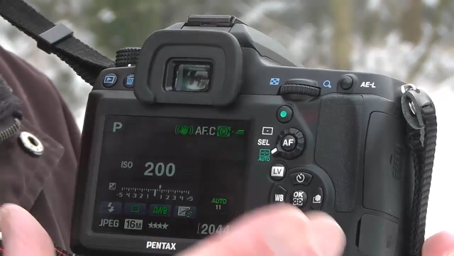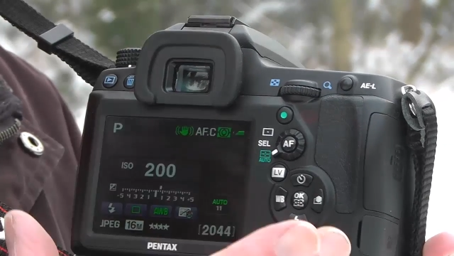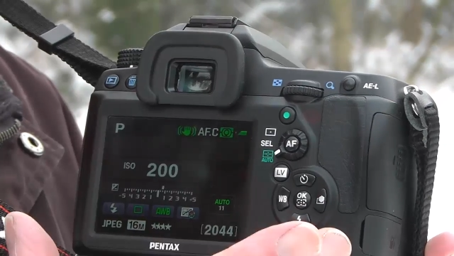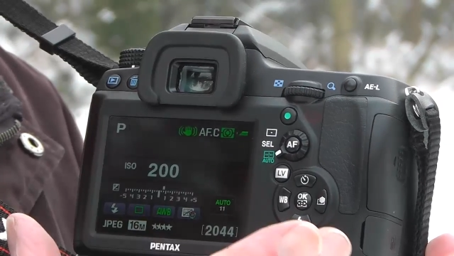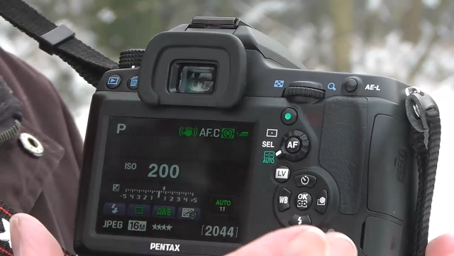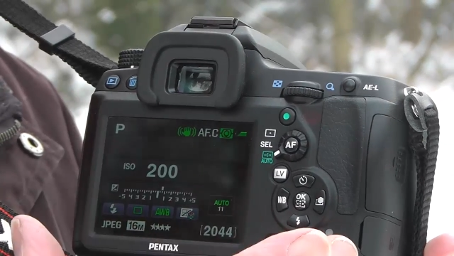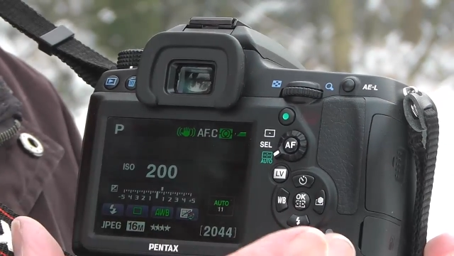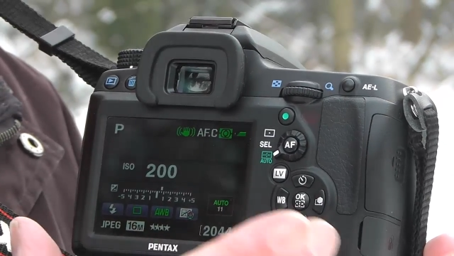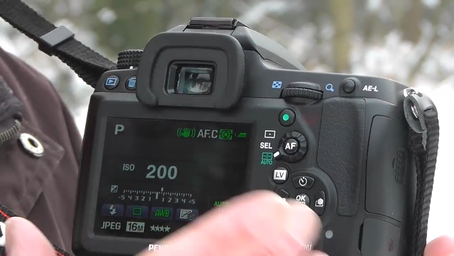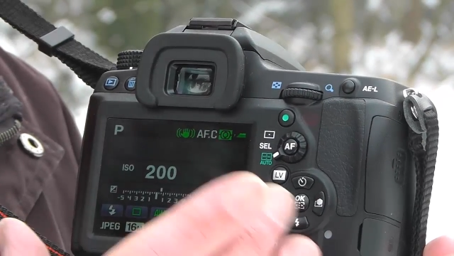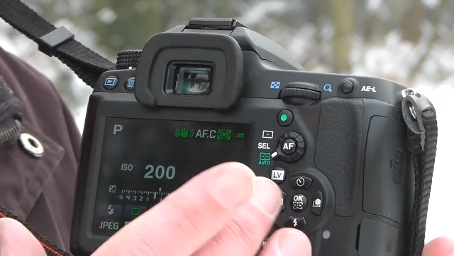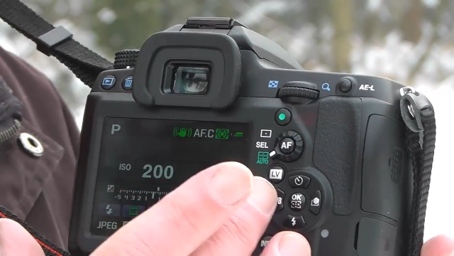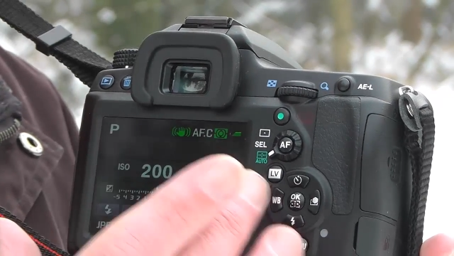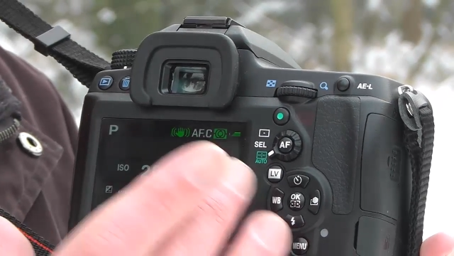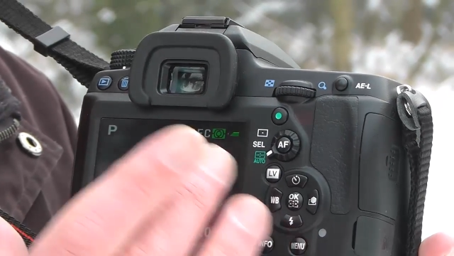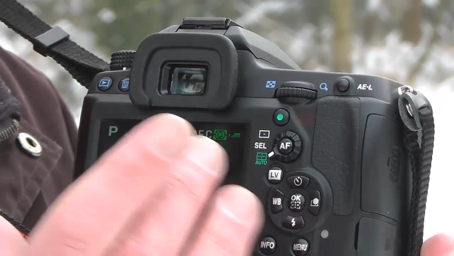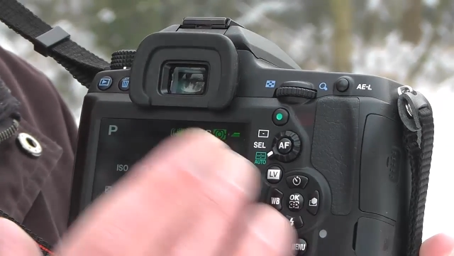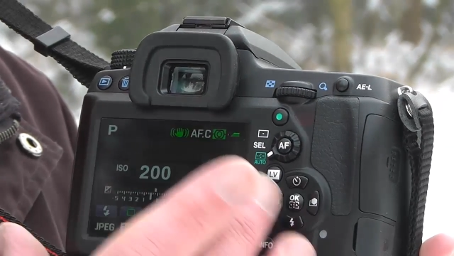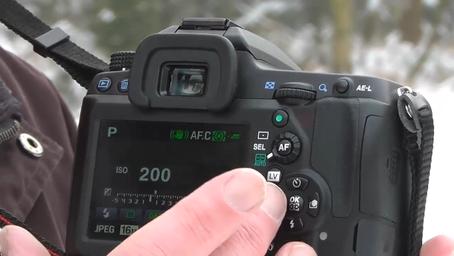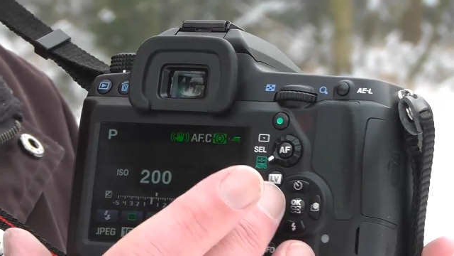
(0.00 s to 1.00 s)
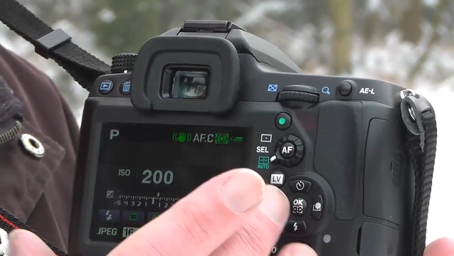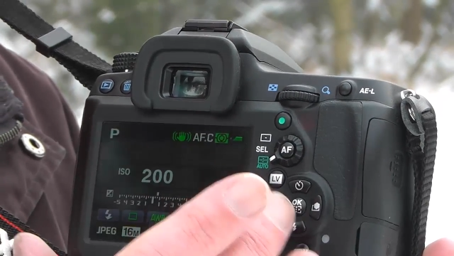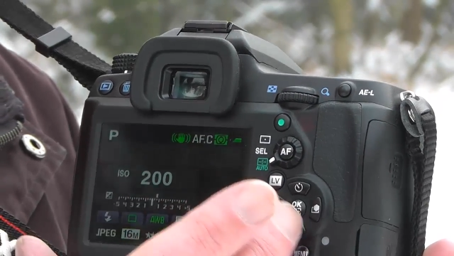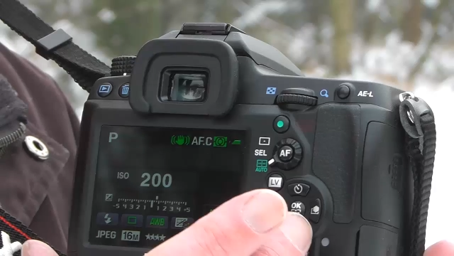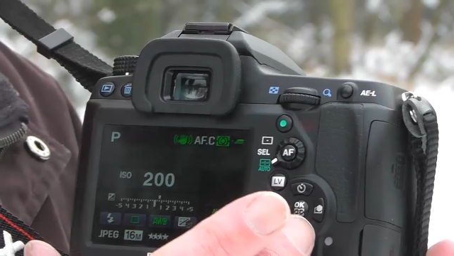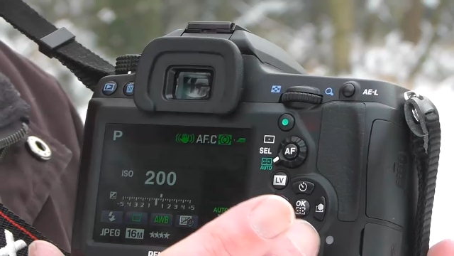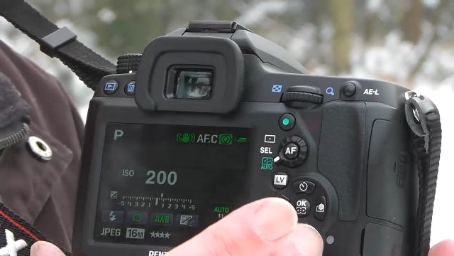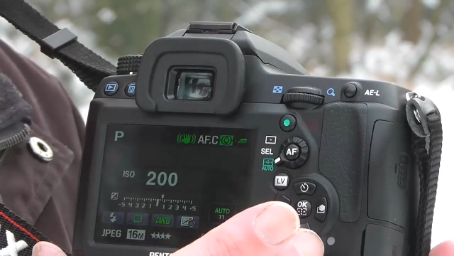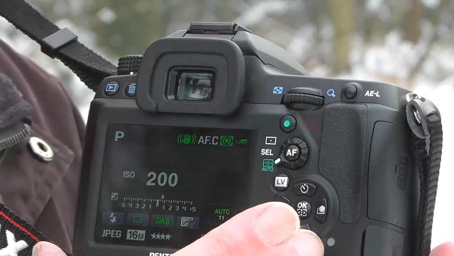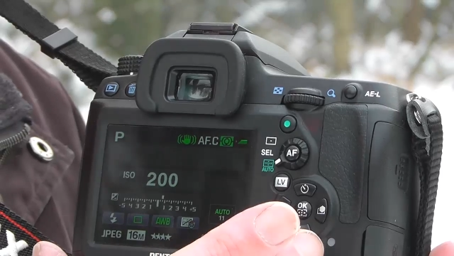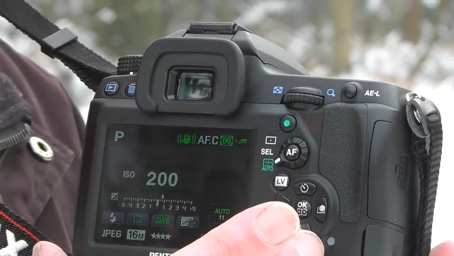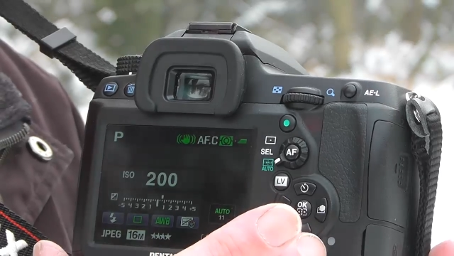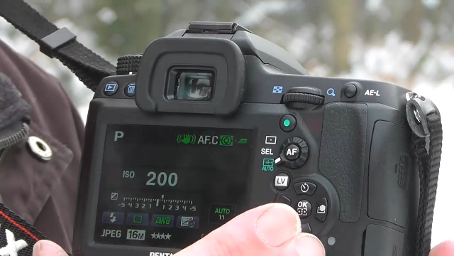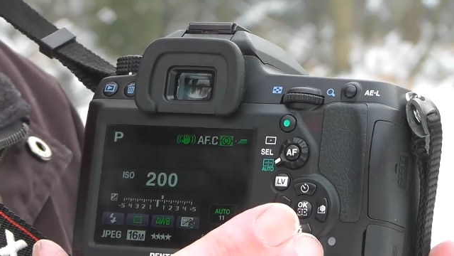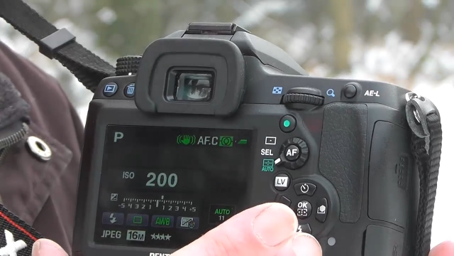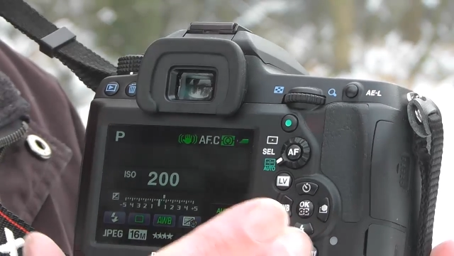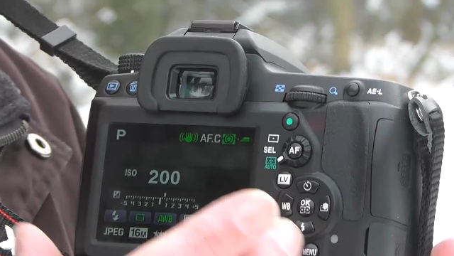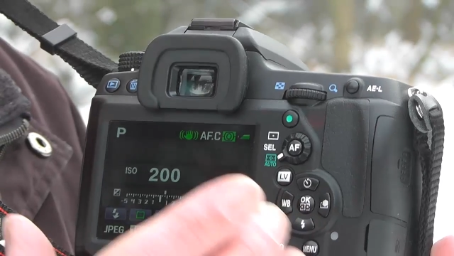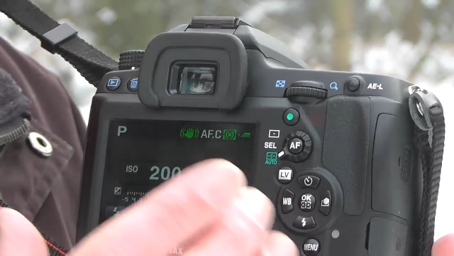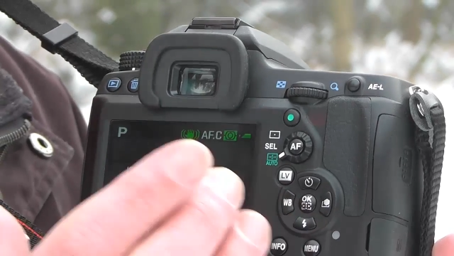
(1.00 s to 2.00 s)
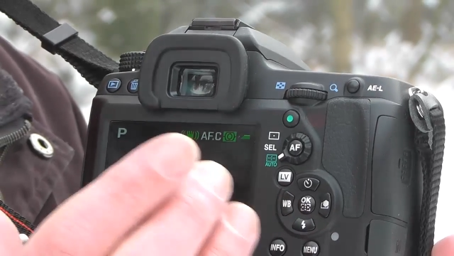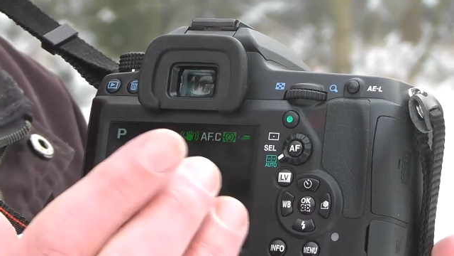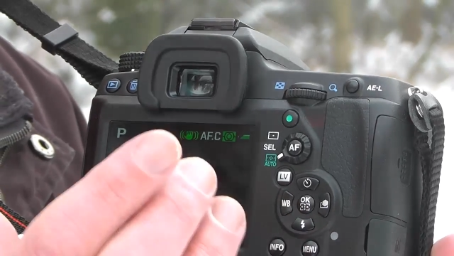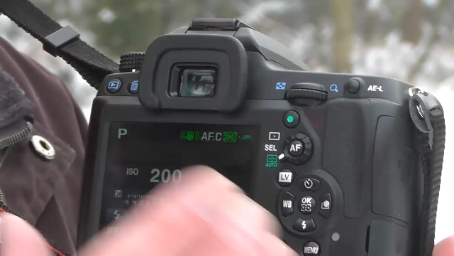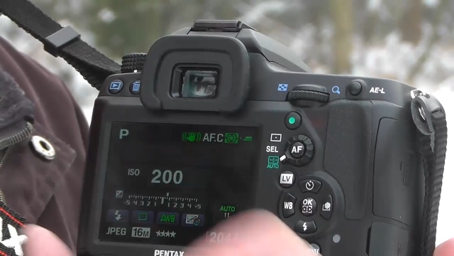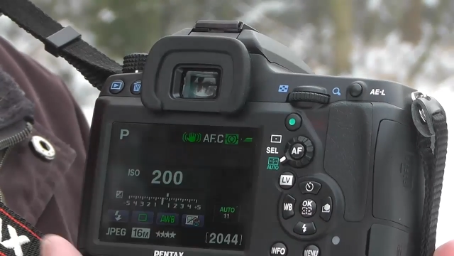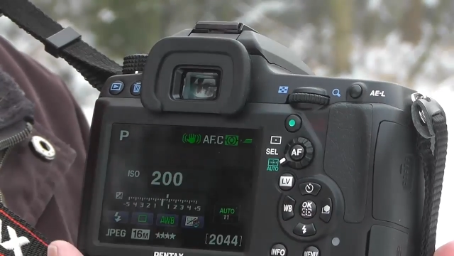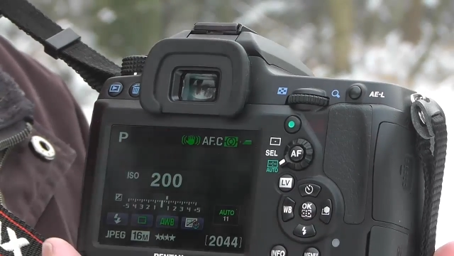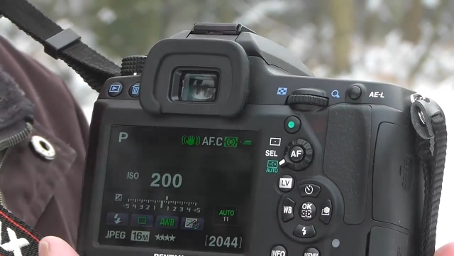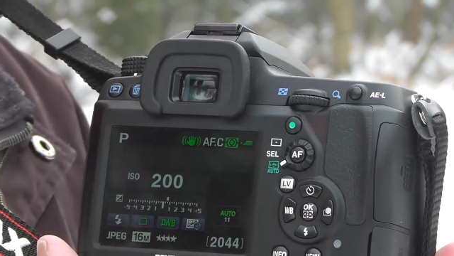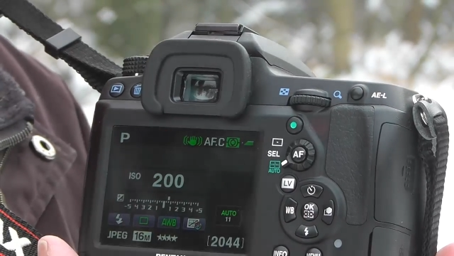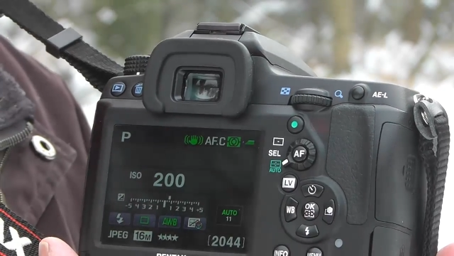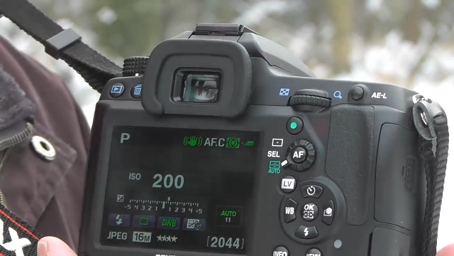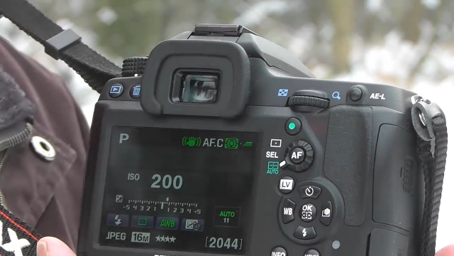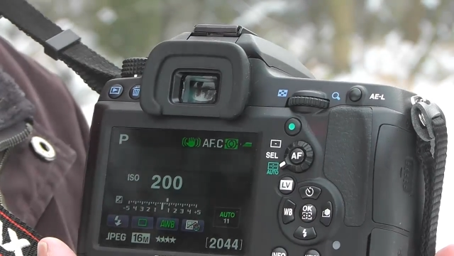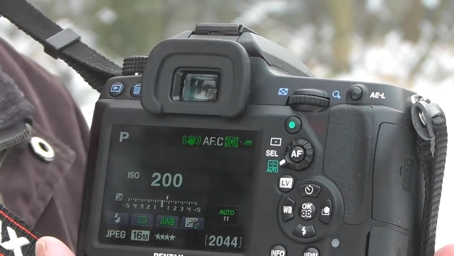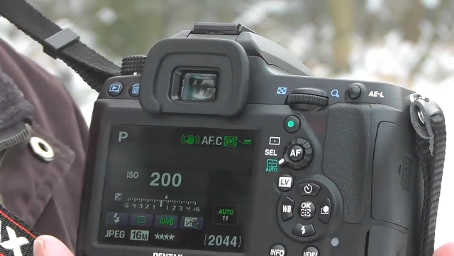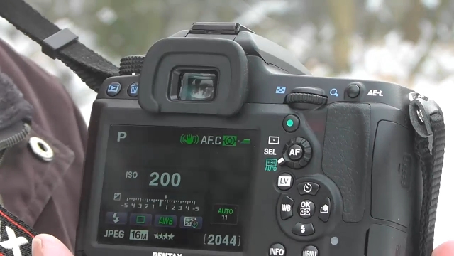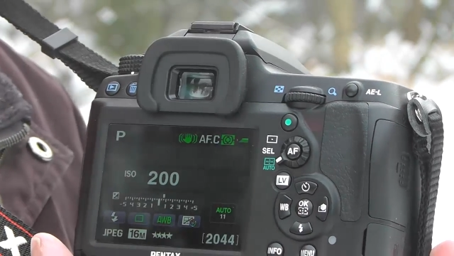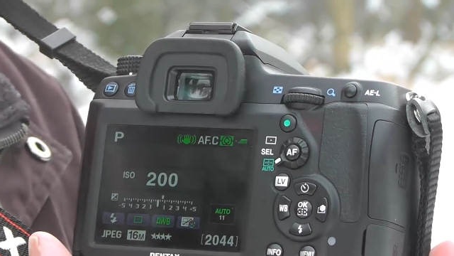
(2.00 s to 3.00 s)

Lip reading: [unreadable: no face in view]